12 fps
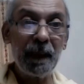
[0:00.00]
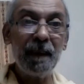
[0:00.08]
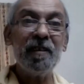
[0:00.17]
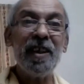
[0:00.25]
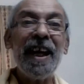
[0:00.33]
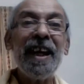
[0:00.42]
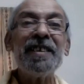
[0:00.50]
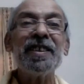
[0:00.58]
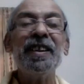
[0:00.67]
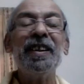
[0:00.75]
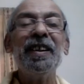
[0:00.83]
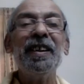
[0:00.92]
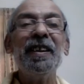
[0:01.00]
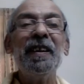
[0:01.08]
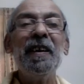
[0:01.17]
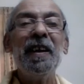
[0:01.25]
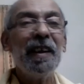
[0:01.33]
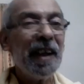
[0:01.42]
That,
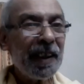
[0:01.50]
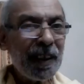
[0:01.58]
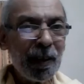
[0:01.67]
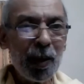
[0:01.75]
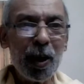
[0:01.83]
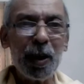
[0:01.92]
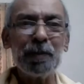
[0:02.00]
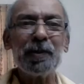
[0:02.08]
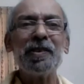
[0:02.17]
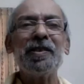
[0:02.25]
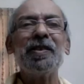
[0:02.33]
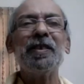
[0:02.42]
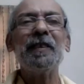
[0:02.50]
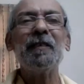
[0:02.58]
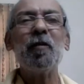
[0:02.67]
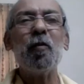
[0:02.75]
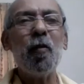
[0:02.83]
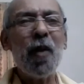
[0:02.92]
like a corpse,
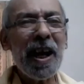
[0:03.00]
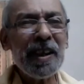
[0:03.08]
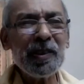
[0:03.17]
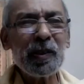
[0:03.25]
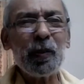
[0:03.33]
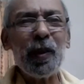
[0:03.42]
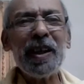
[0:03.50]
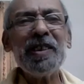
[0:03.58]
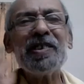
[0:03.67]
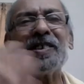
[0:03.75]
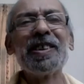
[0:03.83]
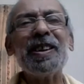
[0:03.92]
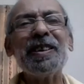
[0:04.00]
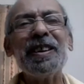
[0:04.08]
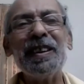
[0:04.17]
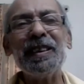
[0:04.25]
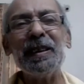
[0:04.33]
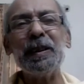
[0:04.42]
once, once uh,
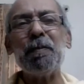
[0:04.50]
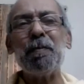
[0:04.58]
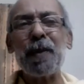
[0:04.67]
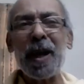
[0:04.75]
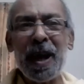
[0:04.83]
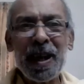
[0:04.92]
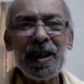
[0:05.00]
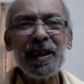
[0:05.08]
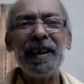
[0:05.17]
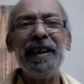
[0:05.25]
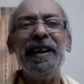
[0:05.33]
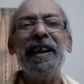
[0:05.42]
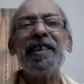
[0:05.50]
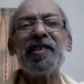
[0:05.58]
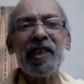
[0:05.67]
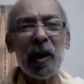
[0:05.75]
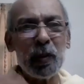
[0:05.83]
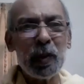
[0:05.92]
the, the, the prana gets
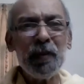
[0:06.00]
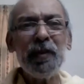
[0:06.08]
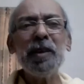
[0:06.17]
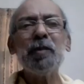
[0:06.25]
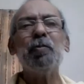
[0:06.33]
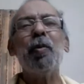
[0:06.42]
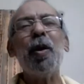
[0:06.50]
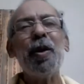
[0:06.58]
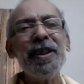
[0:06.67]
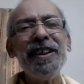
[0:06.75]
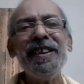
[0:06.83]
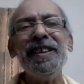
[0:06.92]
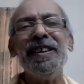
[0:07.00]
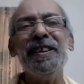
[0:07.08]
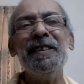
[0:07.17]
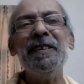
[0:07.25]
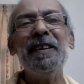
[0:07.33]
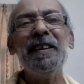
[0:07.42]
out of this body,
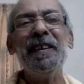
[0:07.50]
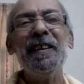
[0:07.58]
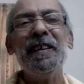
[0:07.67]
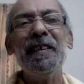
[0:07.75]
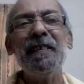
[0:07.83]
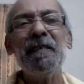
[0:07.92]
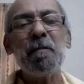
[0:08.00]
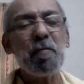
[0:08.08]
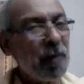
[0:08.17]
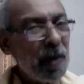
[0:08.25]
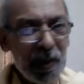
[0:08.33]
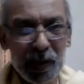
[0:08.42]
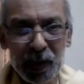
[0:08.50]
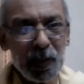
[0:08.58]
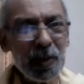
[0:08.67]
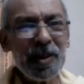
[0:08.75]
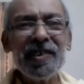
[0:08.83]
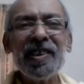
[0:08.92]
there is no
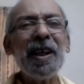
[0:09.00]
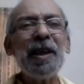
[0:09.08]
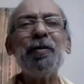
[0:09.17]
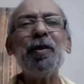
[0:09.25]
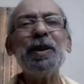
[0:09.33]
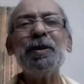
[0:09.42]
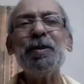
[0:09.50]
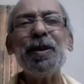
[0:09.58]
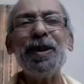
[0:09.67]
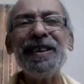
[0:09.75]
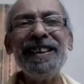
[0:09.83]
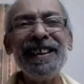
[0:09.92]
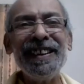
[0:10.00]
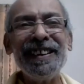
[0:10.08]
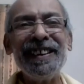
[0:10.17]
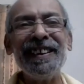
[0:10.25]
desire for the body then.